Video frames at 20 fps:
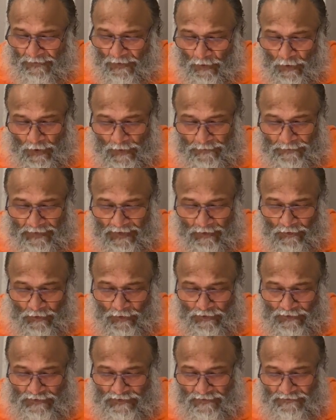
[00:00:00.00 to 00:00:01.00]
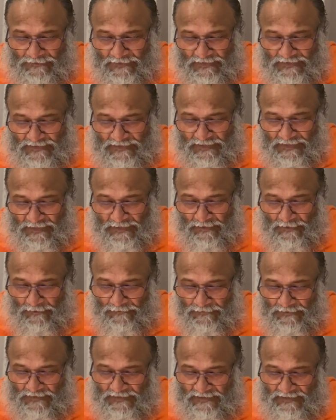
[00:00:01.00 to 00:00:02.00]
or because of the seer
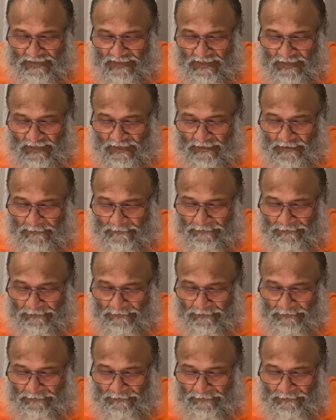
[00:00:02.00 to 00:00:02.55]
of the snake?